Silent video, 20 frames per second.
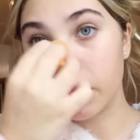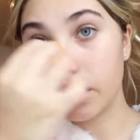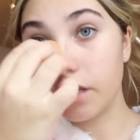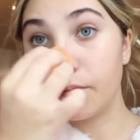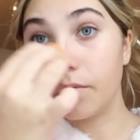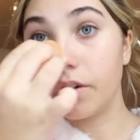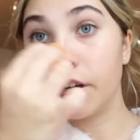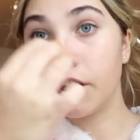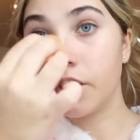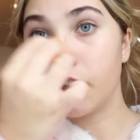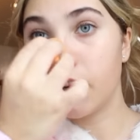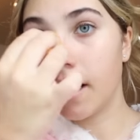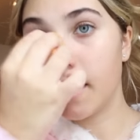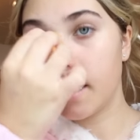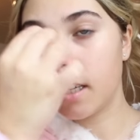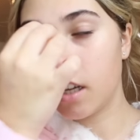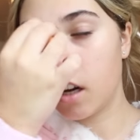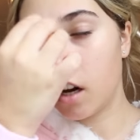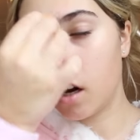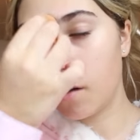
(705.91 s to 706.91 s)
just a
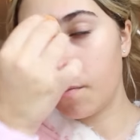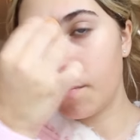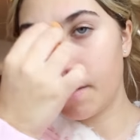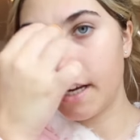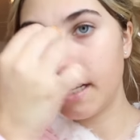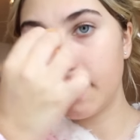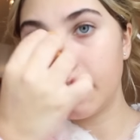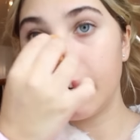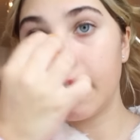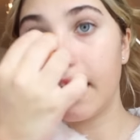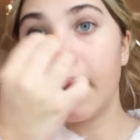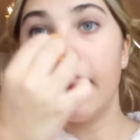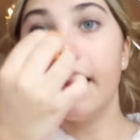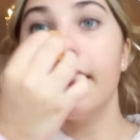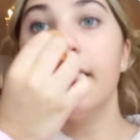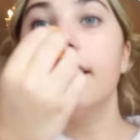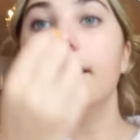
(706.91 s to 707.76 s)
moisturiser basically.